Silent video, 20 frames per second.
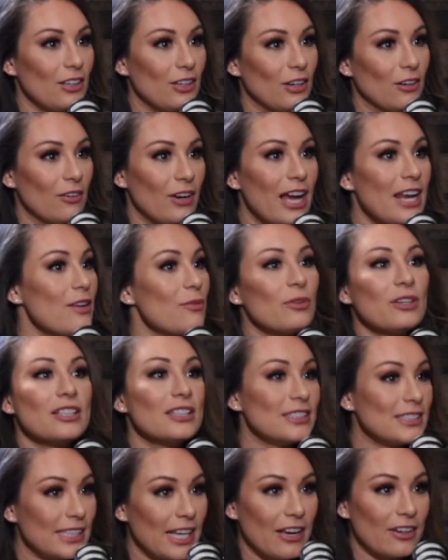anyone
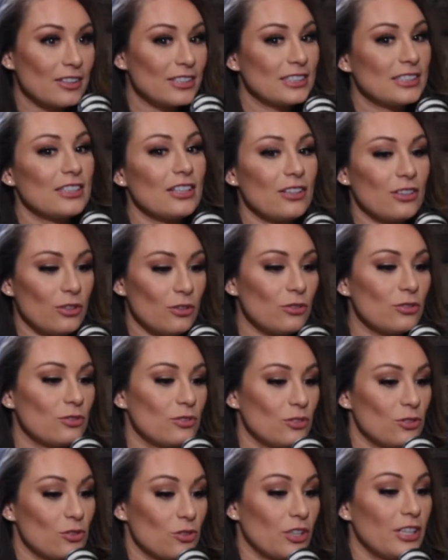in sales, you
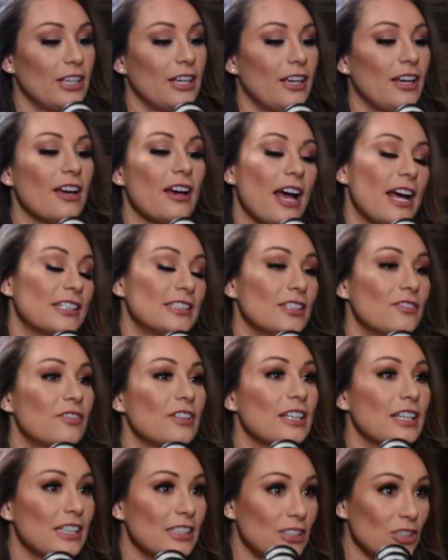should treat it as if
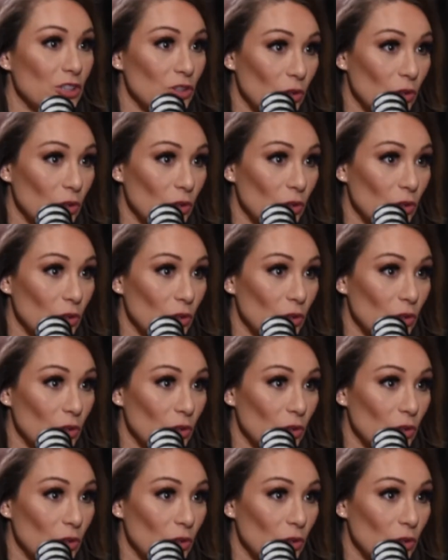it is